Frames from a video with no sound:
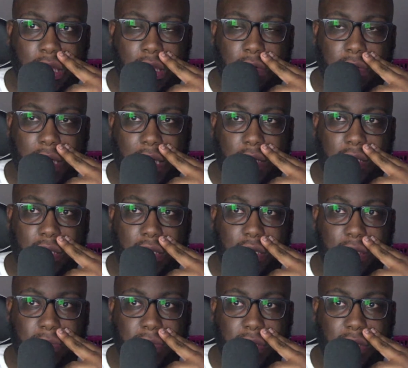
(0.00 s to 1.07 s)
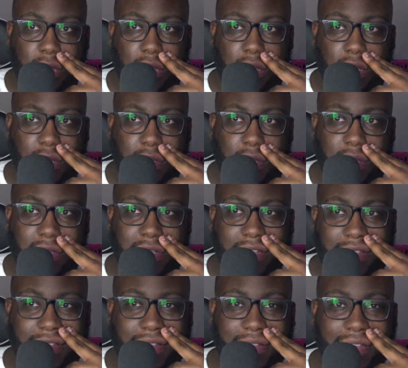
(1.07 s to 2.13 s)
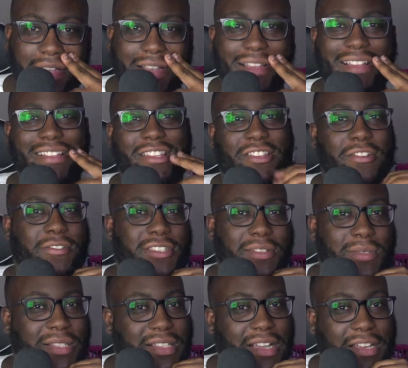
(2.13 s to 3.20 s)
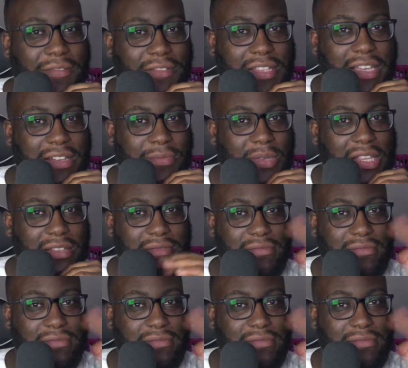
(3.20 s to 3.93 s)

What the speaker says: Well, now the Note series is kind of dead. I mean,